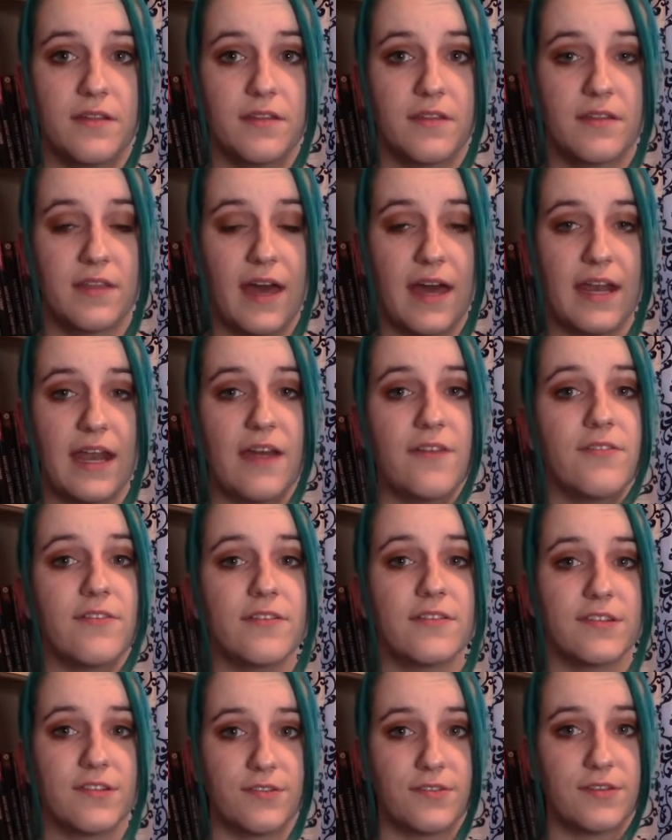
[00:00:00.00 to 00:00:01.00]
that
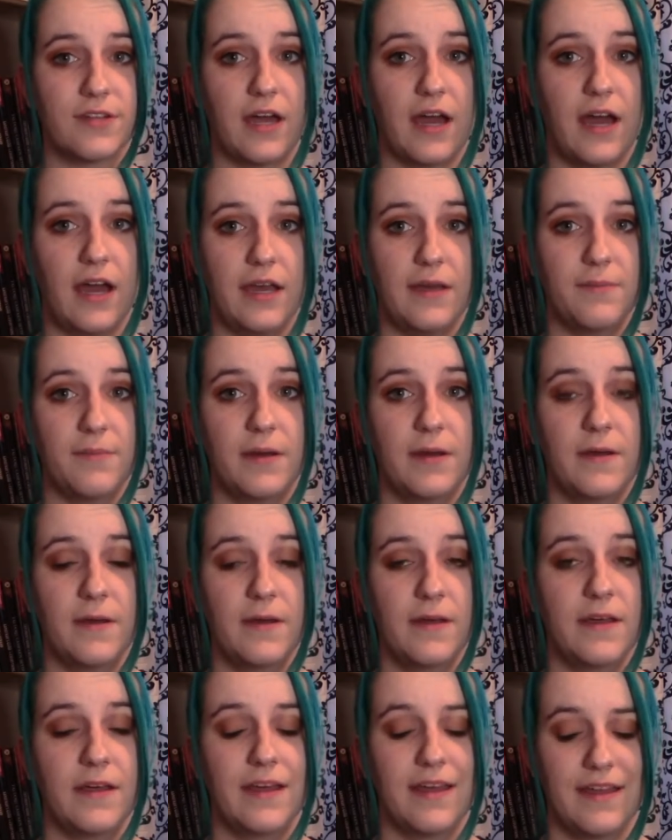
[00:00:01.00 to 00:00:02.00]
every single time
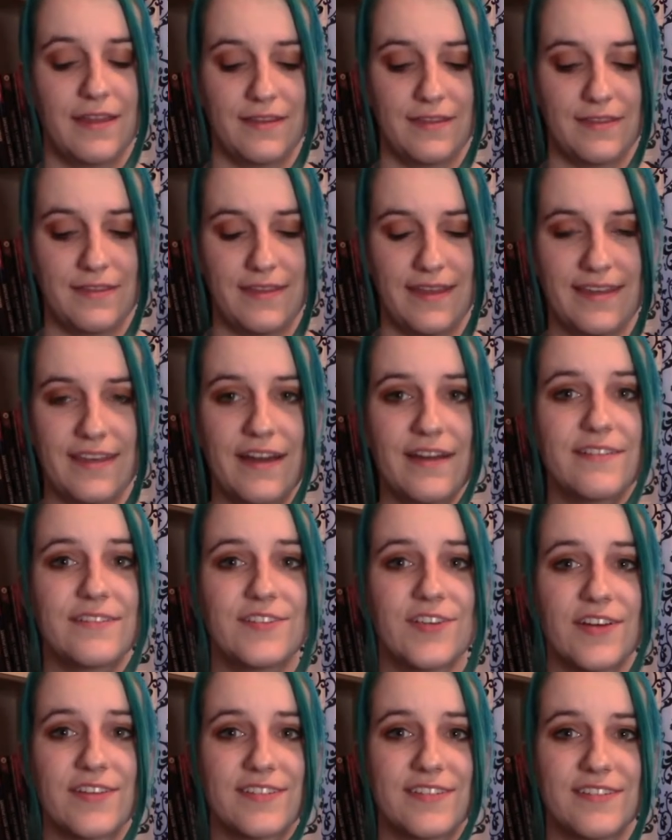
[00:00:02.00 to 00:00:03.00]
the Young
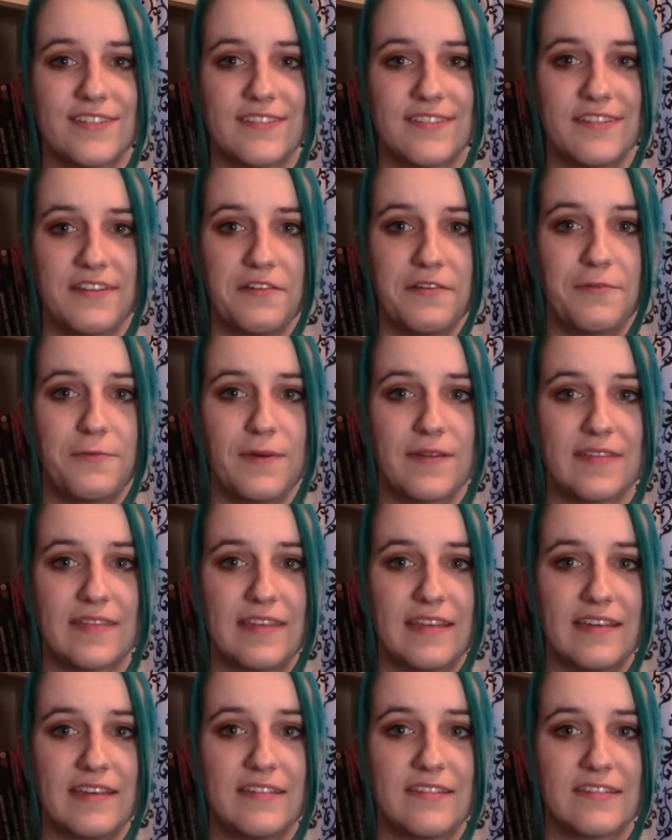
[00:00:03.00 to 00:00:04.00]
Justice deal with
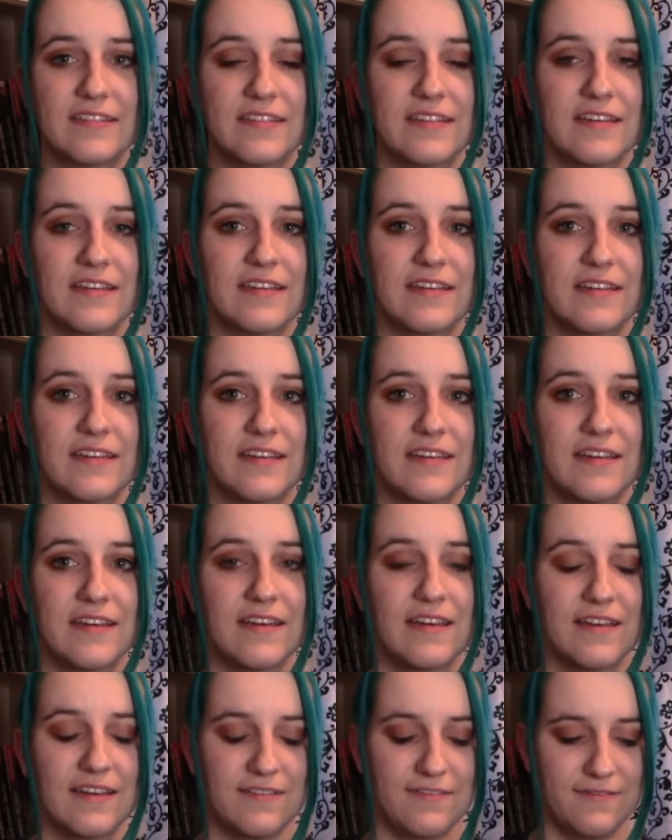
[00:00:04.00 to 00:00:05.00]
these
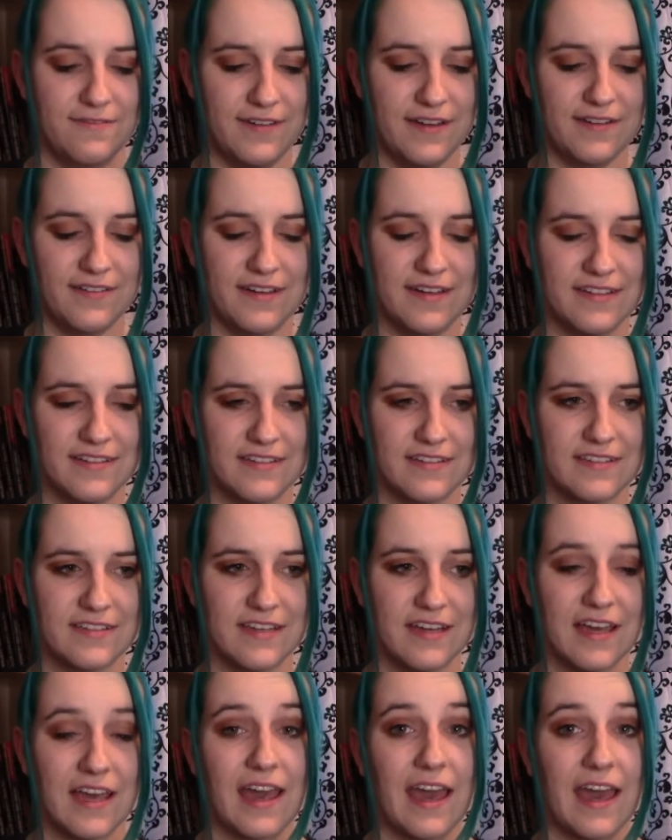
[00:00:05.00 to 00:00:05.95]
villains,